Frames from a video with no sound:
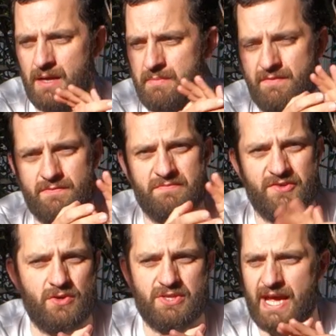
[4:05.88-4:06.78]
made from
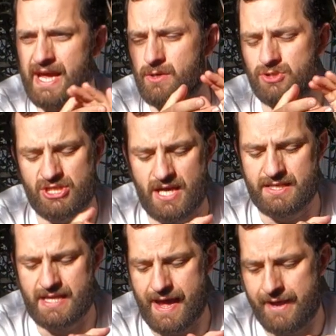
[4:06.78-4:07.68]
Viognier or
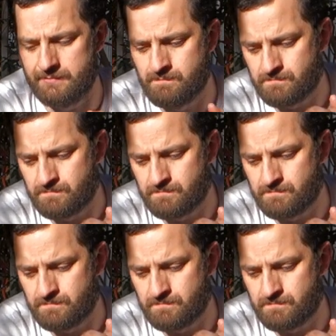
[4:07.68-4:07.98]
Chardonnay.